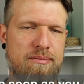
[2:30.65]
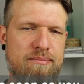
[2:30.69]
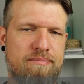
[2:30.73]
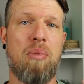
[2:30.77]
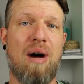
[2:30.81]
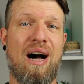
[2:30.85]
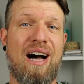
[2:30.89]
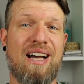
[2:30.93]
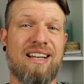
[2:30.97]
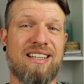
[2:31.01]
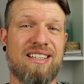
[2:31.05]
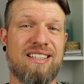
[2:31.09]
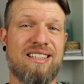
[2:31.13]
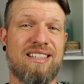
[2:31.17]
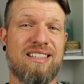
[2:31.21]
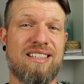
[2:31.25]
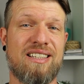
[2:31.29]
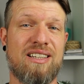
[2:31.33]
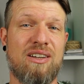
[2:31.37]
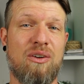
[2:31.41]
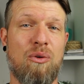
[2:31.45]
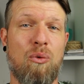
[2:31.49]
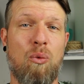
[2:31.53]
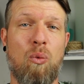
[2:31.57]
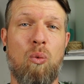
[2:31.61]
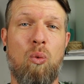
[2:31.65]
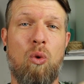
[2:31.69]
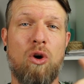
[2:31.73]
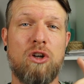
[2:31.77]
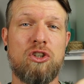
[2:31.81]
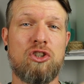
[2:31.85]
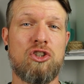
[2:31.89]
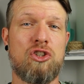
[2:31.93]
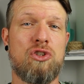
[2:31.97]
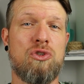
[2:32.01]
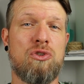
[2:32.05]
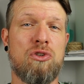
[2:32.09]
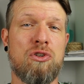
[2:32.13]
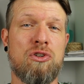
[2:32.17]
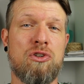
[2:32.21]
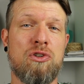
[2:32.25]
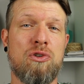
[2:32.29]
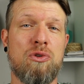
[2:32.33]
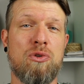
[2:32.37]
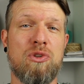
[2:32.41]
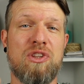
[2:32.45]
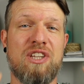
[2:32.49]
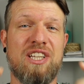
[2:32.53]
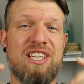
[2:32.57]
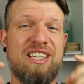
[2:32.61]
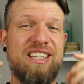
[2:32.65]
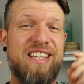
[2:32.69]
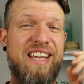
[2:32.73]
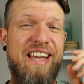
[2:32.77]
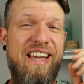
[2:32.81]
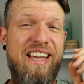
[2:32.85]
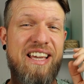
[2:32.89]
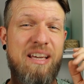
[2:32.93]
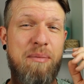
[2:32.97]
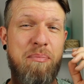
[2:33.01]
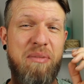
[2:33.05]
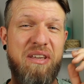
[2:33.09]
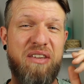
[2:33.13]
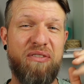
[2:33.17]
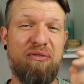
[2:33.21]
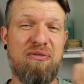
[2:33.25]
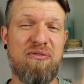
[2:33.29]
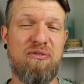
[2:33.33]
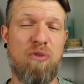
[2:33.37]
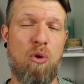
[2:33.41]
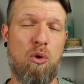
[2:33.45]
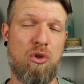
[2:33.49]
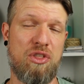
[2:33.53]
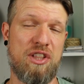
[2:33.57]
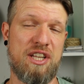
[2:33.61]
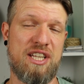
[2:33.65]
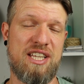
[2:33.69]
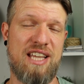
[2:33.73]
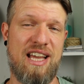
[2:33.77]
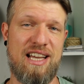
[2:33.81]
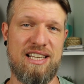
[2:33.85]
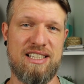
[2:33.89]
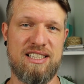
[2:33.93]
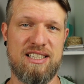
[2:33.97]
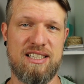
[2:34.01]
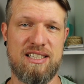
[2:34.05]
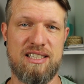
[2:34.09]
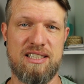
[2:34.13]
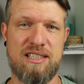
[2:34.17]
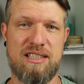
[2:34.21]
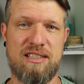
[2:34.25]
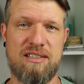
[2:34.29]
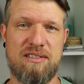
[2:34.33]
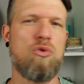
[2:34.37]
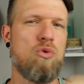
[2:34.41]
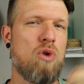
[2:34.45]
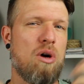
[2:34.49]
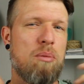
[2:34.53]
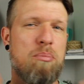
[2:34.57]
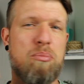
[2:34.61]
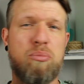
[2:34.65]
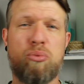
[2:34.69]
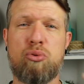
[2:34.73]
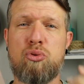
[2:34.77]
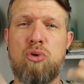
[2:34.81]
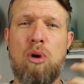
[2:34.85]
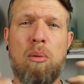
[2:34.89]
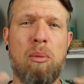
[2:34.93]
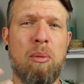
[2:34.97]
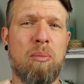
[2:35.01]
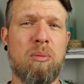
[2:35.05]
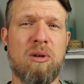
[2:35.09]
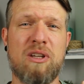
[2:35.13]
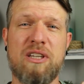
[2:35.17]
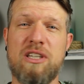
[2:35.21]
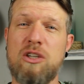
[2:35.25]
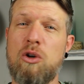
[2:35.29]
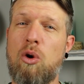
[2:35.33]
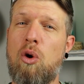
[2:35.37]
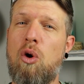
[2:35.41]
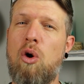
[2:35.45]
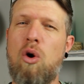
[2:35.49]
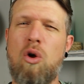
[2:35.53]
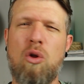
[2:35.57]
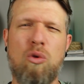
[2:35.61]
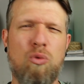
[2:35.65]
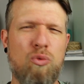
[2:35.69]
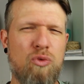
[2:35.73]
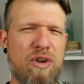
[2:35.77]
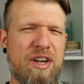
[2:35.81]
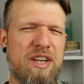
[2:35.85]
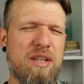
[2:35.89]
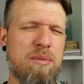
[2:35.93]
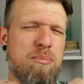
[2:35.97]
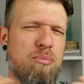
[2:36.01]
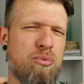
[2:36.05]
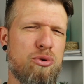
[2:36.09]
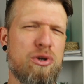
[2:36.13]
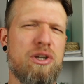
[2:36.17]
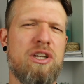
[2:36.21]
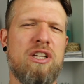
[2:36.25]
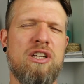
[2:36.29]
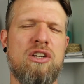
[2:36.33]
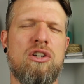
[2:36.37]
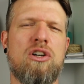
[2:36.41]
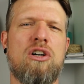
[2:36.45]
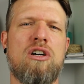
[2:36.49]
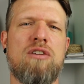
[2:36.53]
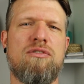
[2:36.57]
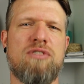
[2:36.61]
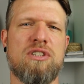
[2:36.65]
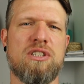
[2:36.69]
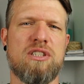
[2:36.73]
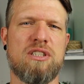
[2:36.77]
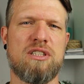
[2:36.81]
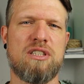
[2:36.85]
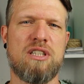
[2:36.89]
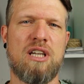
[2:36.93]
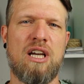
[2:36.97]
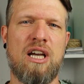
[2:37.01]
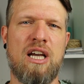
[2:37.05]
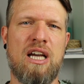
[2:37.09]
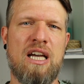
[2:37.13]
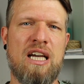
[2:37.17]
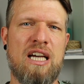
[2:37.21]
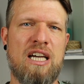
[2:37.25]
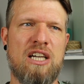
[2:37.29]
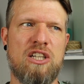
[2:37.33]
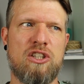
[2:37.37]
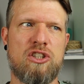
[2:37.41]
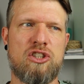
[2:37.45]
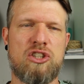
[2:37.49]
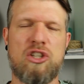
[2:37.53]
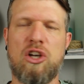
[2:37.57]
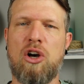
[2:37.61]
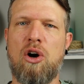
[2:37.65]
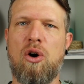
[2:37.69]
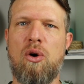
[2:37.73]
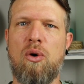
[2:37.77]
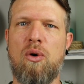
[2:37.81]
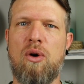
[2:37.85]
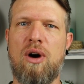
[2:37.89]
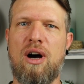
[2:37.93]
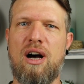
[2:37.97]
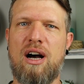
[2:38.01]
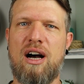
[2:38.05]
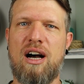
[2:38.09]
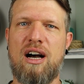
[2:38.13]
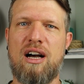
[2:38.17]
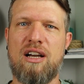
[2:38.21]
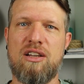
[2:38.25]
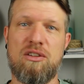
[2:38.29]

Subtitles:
But what should you do the day before the test? You are probably already pretty nervous, so